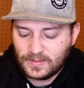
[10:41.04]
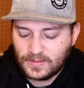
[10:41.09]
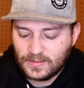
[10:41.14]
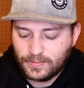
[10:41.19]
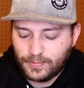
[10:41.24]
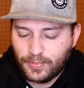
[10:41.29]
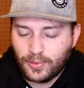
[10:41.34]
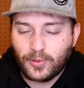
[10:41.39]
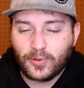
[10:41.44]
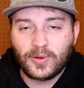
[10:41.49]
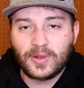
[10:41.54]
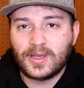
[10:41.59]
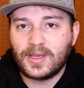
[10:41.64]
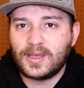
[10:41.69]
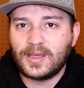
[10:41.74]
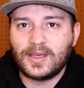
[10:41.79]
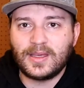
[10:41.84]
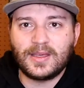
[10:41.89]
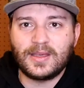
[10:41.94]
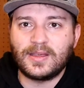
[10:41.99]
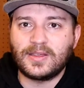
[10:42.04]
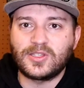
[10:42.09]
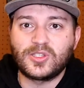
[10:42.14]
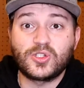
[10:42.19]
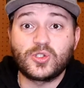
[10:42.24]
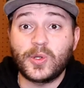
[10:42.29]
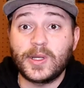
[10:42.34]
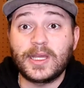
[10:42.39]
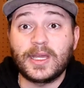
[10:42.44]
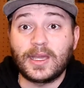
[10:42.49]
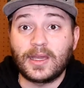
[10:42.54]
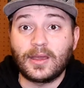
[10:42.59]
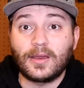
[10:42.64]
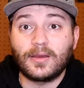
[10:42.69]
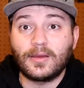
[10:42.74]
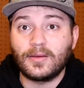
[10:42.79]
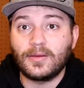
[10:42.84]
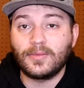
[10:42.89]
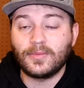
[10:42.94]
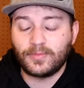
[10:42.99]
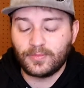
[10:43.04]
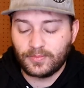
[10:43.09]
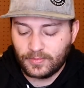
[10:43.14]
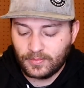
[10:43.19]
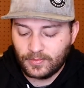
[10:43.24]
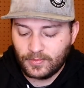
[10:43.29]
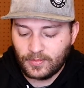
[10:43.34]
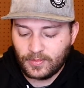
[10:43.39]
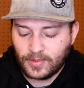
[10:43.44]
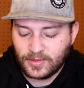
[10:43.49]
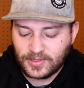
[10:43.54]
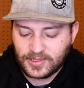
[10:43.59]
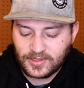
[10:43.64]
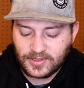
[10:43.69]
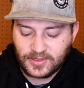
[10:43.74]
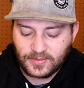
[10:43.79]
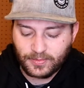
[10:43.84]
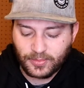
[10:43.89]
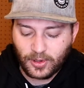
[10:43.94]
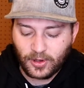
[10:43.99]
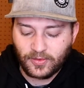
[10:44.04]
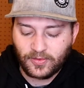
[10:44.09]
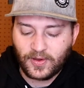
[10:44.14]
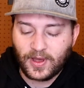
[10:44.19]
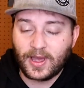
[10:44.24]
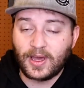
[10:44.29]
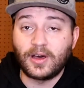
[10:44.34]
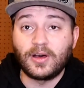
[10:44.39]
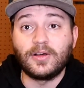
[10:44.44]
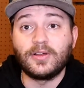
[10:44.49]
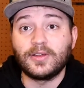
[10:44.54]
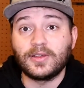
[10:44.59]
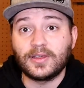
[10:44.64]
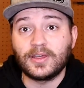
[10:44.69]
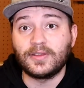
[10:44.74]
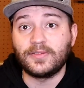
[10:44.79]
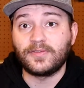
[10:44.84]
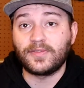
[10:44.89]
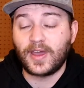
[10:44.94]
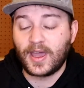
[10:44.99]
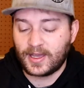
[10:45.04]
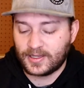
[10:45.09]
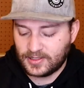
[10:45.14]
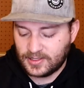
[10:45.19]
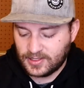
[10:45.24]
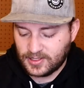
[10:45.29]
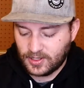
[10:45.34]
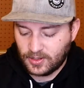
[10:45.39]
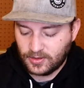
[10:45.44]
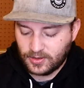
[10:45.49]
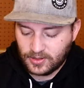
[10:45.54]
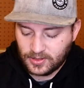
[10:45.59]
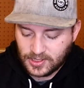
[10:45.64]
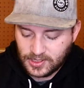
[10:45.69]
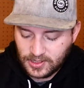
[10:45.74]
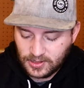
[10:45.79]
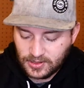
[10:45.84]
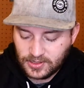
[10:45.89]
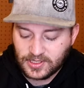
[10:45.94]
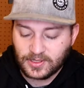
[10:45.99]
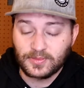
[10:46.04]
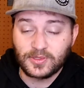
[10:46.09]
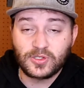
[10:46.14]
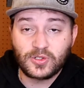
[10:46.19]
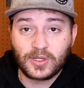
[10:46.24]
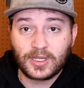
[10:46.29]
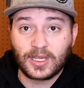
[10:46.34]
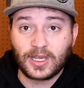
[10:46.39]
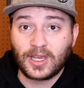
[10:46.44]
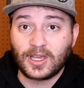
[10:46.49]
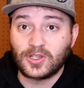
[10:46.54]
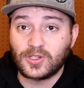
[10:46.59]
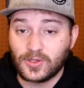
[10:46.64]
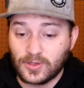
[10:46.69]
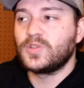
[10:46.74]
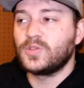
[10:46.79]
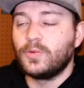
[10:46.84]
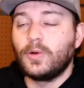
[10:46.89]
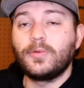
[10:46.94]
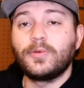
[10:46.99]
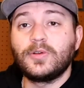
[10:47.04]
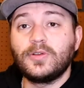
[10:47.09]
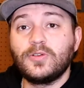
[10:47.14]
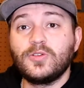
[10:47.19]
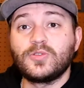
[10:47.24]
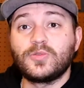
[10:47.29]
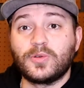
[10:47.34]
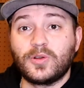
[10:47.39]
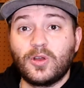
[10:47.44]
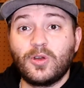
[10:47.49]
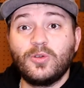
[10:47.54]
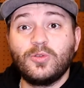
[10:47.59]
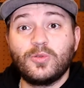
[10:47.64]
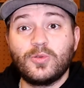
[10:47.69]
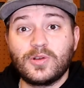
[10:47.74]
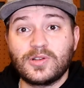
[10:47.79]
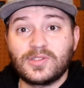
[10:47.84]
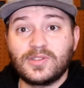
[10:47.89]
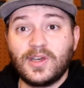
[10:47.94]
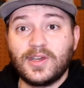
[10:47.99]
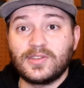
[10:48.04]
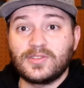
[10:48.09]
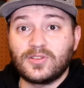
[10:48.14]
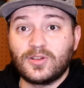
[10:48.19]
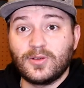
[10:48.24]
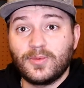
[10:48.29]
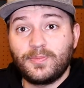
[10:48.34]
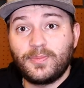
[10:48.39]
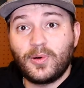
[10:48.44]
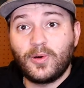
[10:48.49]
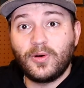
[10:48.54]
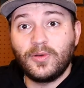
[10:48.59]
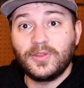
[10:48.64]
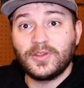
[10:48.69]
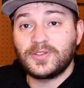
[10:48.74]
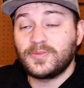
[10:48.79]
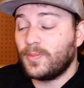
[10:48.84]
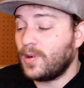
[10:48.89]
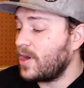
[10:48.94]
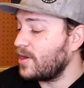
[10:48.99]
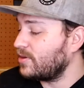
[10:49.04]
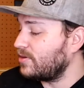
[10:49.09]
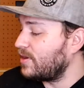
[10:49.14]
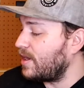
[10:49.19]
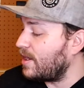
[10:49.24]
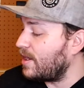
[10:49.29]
pre-stringing profile, in fact. So there's still some stringing issues. So what we're going to do is we're going to go into our slicer, pull this model